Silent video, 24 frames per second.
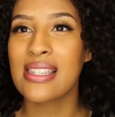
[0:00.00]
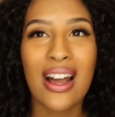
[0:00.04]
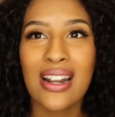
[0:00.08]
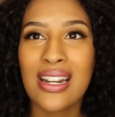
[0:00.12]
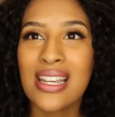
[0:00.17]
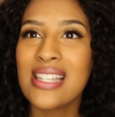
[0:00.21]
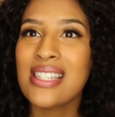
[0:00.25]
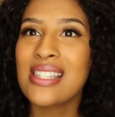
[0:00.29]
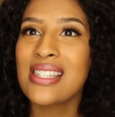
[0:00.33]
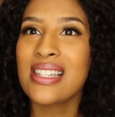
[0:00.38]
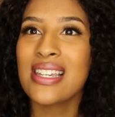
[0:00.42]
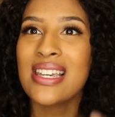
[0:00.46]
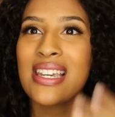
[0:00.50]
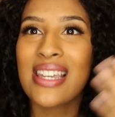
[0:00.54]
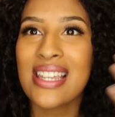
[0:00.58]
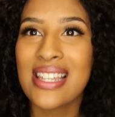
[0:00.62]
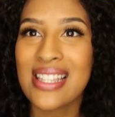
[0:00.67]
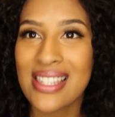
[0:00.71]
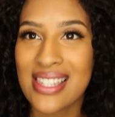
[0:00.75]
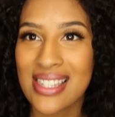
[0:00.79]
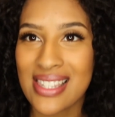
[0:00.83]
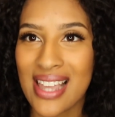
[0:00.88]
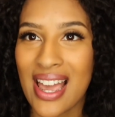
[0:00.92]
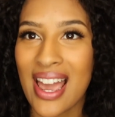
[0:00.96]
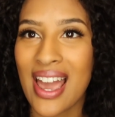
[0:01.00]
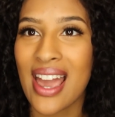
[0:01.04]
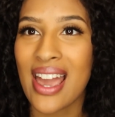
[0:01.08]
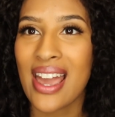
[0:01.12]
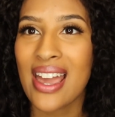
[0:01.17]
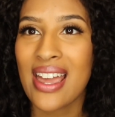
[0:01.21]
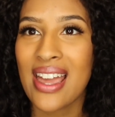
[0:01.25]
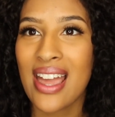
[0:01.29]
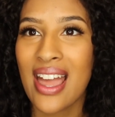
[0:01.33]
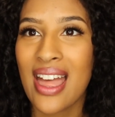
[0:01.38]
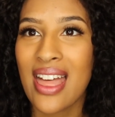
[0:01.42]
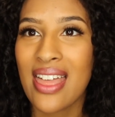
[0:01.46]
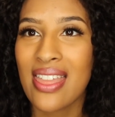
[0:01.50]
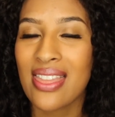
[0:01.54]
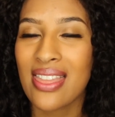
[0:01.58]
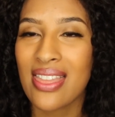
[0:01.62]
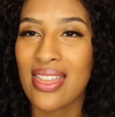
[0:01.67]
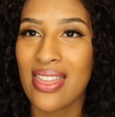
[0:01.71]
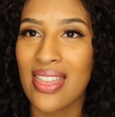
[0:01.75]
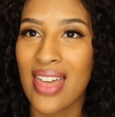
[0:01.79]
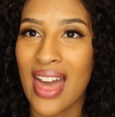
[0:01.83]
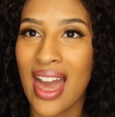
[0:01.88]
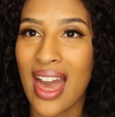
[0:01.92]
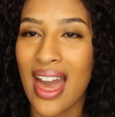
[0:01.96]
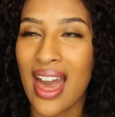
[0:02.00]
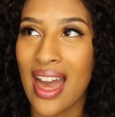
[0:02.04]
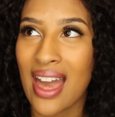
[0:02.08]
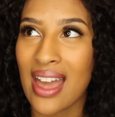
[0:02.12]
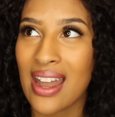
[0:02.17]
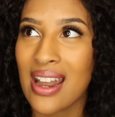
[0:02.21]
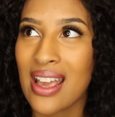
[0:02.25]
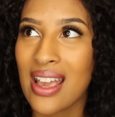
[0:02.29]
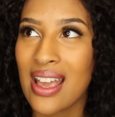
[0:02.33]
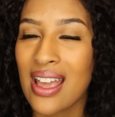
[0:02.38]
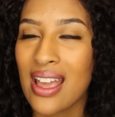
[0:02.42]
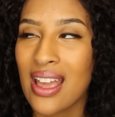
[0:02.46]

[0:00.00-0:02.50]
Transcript: Honestly can say that